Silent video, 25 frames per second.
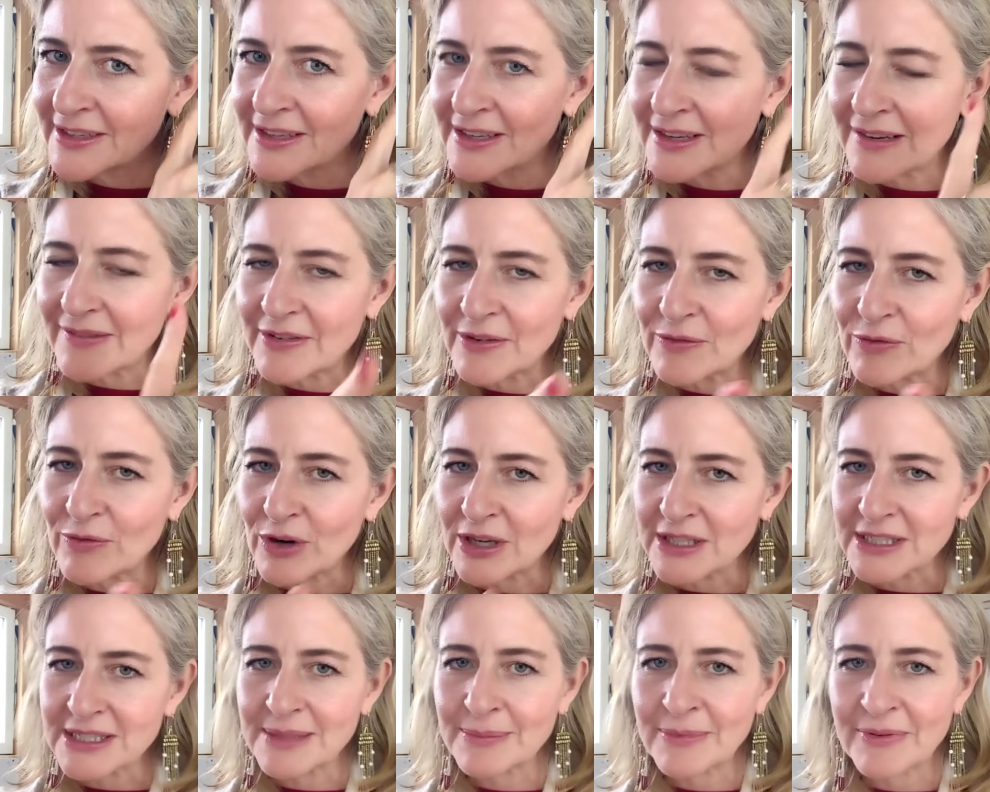If you've
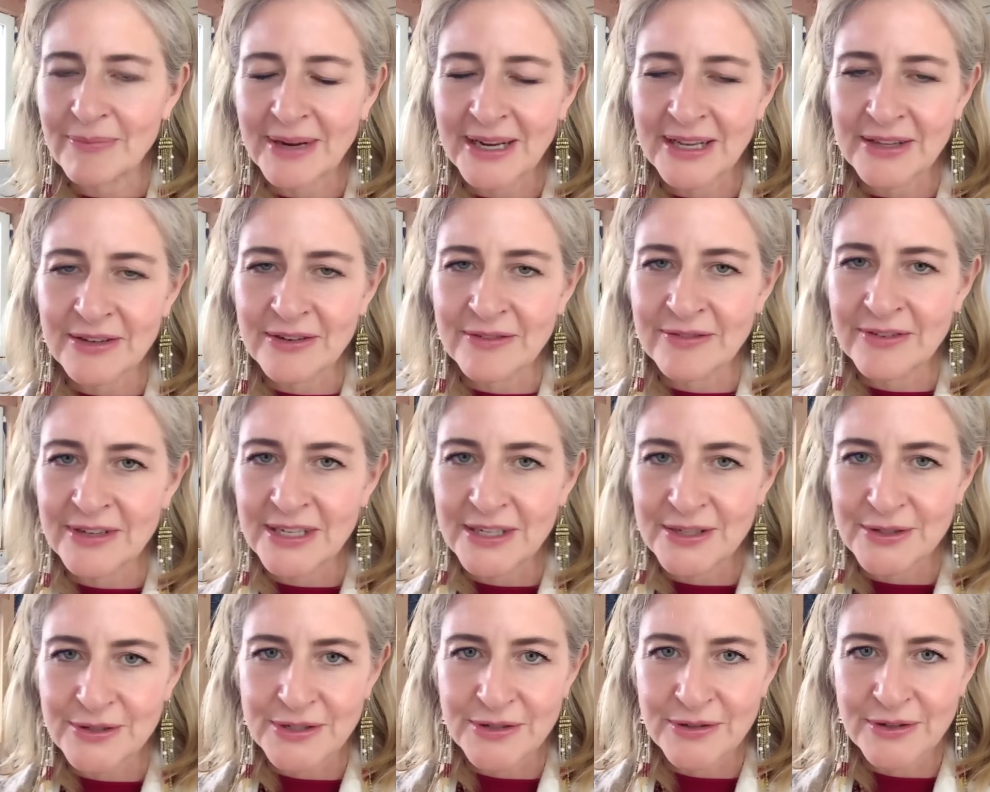watched some of my other
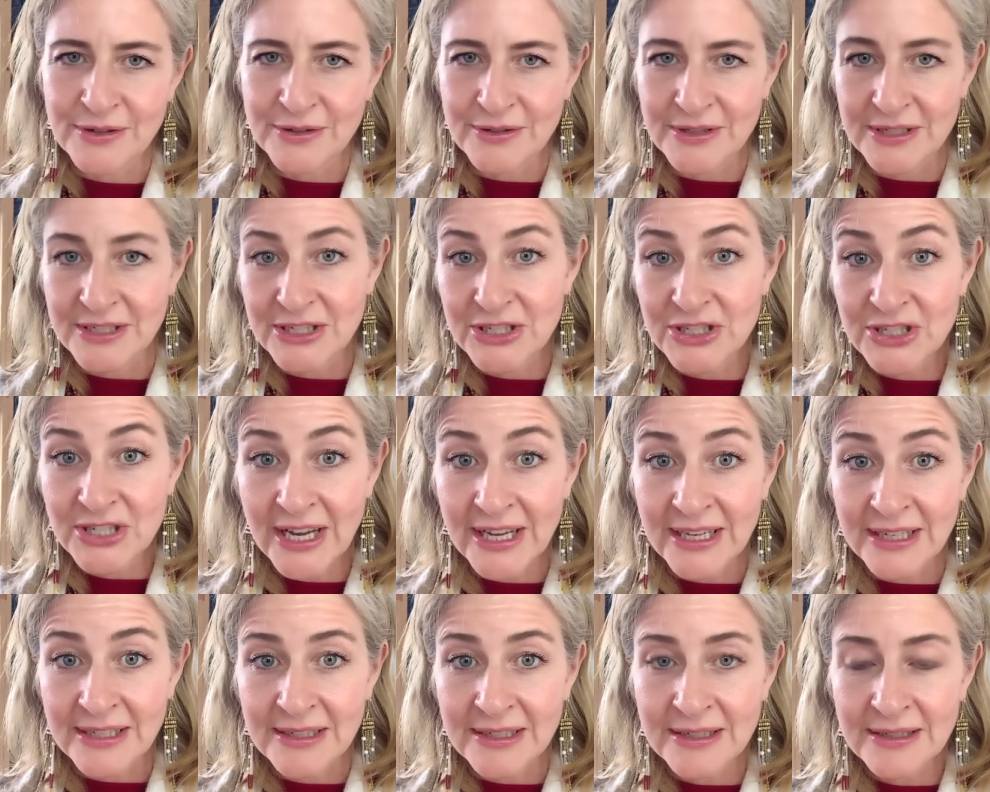videos, you know that
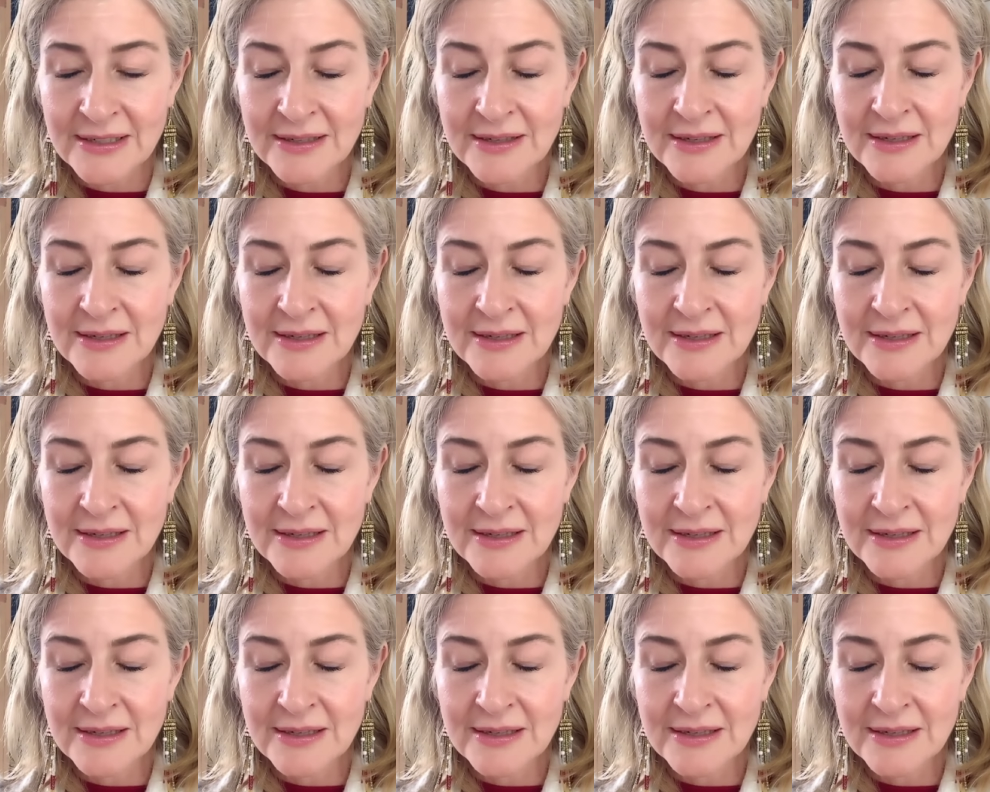Shen